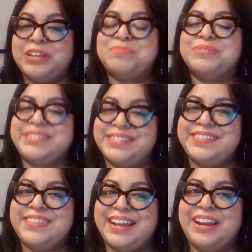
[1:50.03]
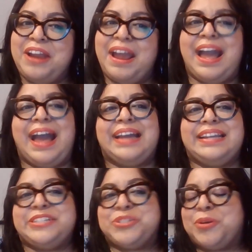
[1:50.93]
we'll see you there
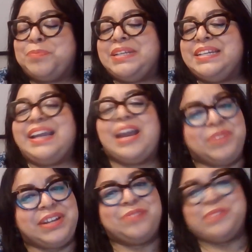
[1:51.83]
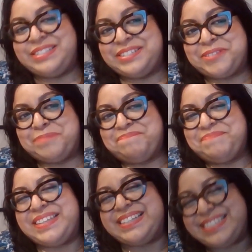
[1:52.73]
at Interrupting Everyday Racism.
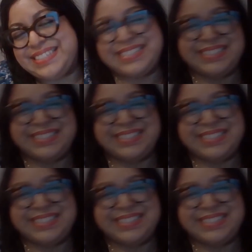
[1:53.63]
Thanks.